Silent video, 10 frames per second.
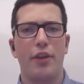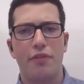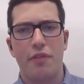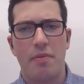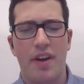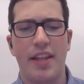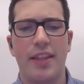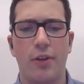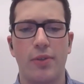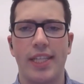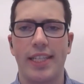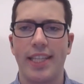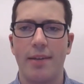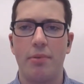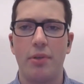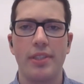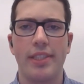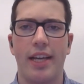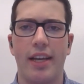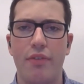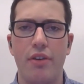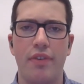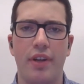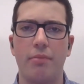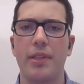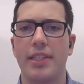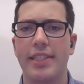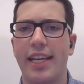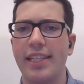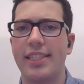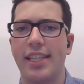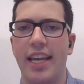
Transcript: thank you for providing those examples, very valuable insights.